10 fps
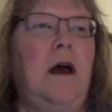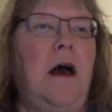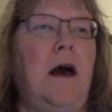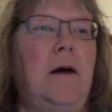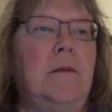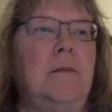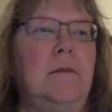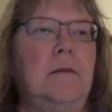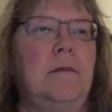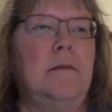Um,
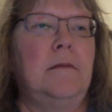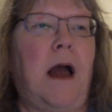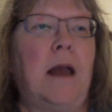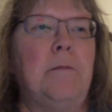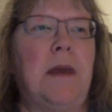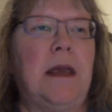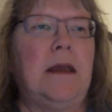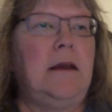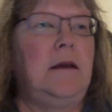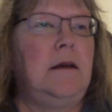I
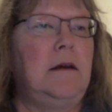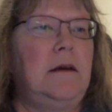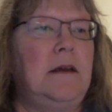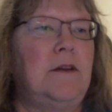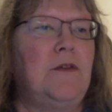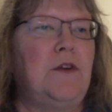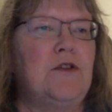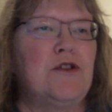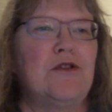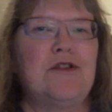may in the
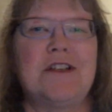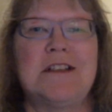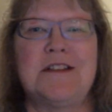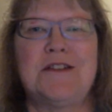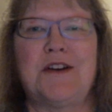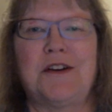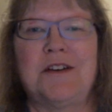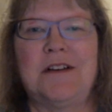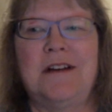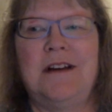future just start,